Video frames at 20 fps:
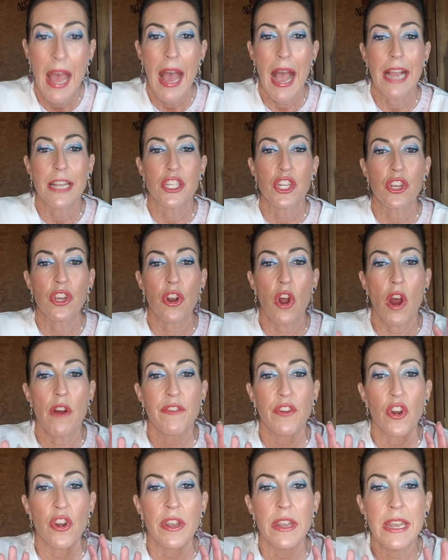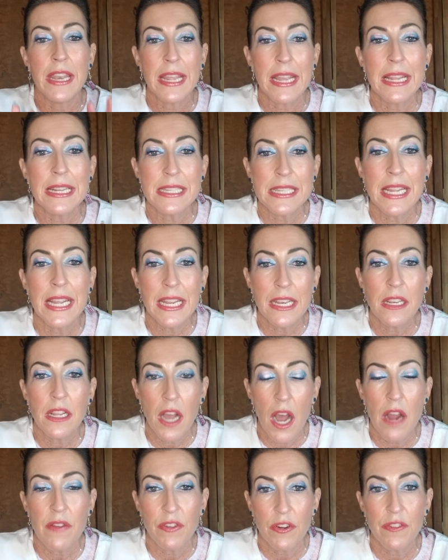I took it off her
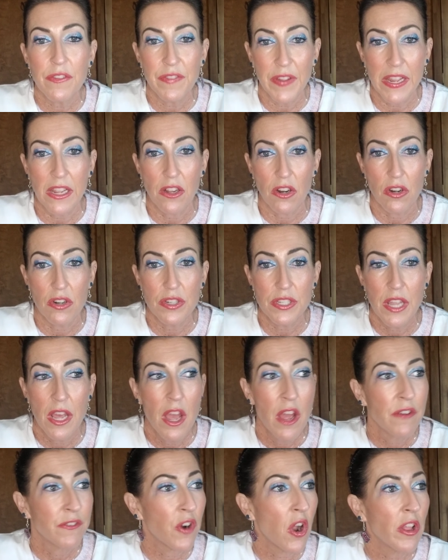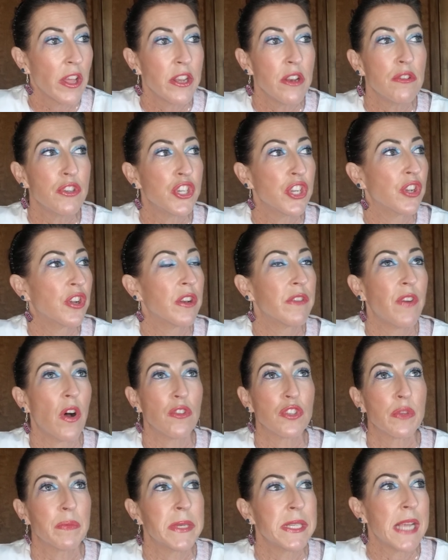nicotine-covered fingers. For all I know, she could have
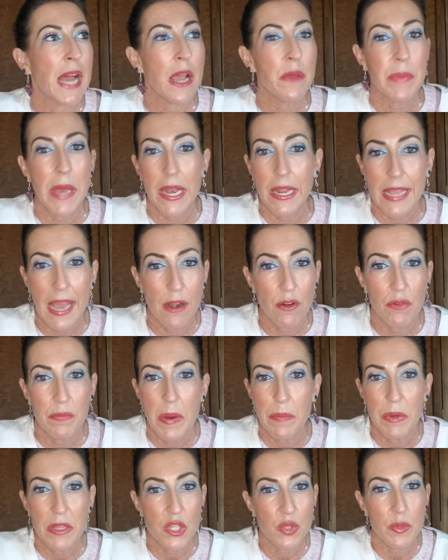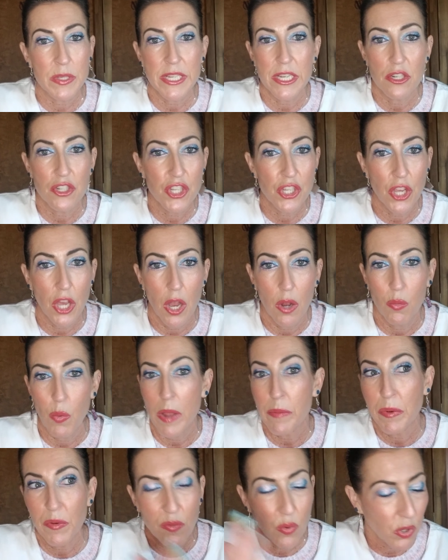also been diabetic. I don't remember. This was years ago, way
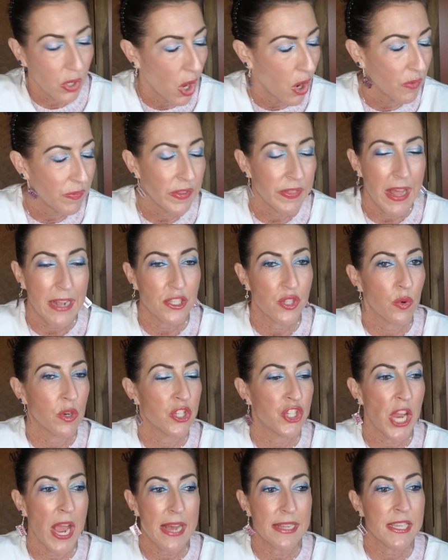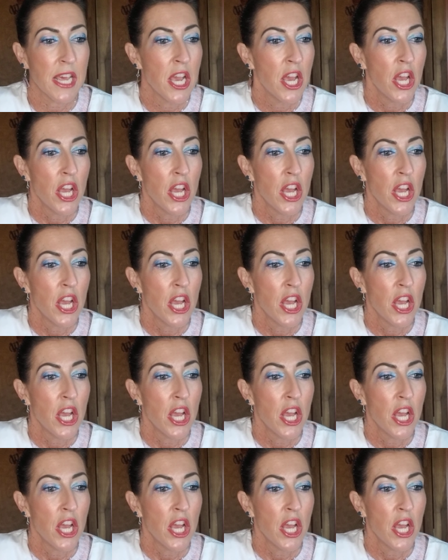before COVID, that sort of jazz.